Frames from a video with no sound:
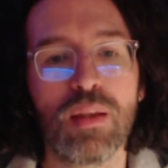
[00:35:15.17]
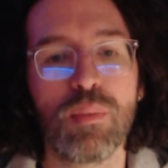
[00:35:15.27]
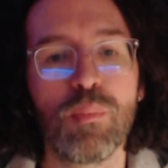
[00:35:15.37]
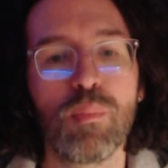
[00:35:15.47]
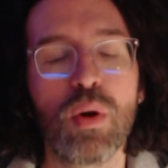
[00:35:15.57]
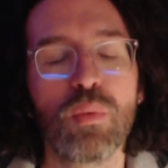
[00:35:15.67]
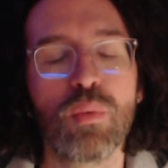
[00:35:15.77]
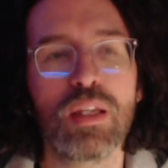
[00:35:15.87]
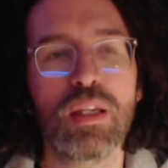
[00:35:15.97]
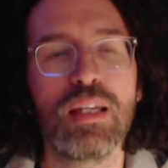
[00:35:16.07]
the point
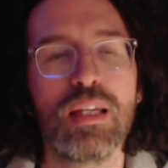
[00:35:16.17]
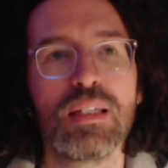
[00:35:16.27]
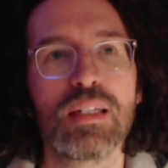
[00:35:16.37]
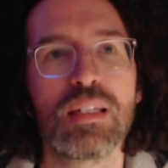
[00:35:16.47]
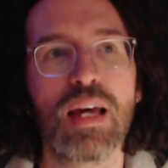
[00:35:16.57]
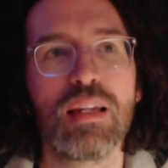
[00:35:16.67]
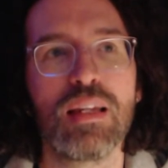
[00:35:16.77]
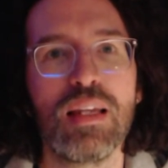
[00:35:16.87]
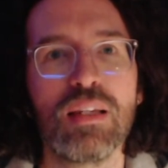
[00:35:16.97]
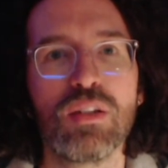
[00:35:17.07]
really is that
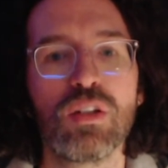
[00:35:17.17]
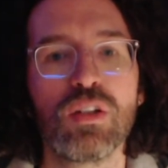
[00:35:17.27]
it's